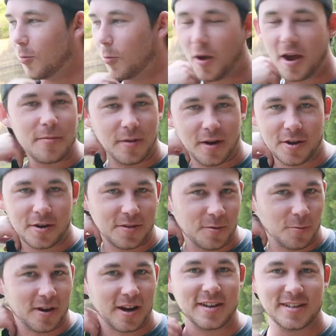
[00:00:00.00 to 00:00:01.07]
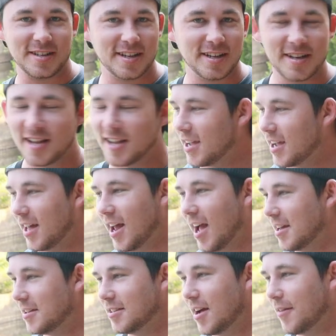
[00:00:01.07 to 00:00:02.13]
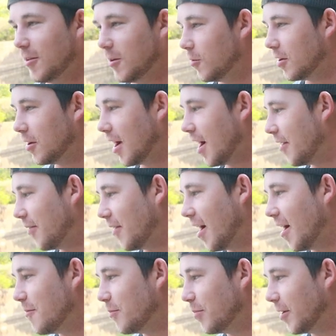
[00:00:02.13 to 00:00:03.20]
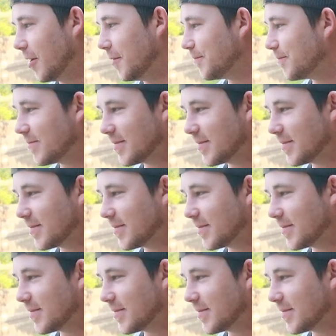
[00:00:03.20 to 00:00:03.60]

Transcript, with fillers: way better than what I did and I definitely would have had that. But